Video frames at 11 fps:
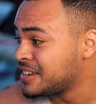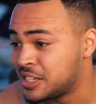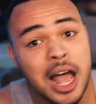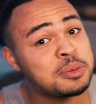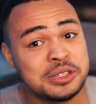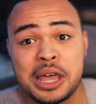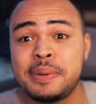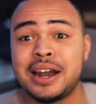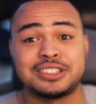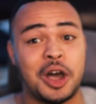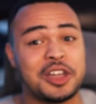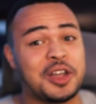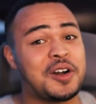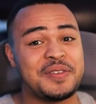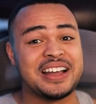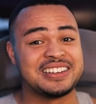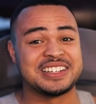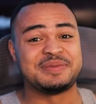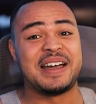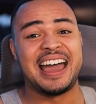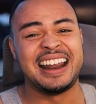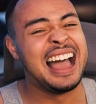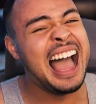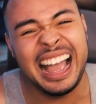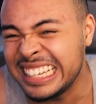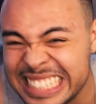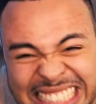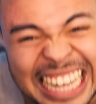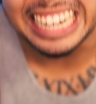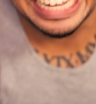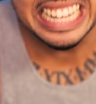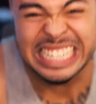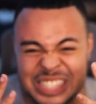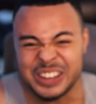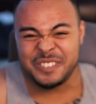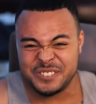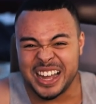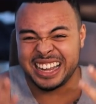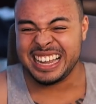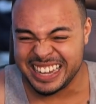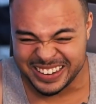Stop sleeping on Tokyo Revengers, man. It's so fucking